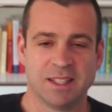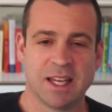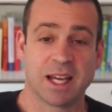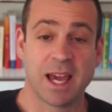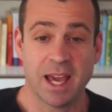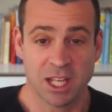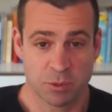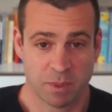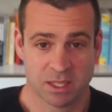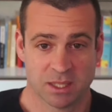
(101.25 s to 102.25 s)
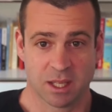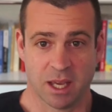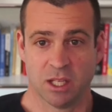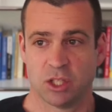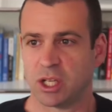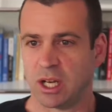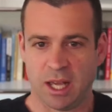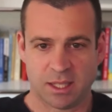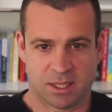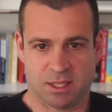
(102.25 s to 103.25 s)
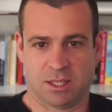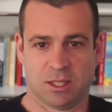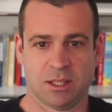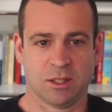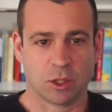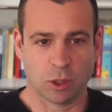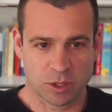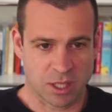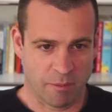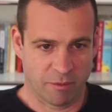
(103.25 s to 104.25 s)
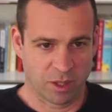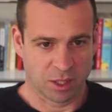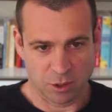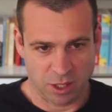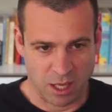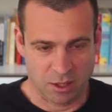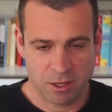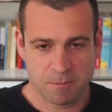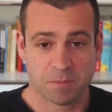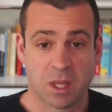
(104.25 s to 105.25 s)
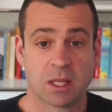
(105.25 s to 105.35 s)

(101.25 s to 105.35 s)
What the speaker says: The engagement stage, let's do something together.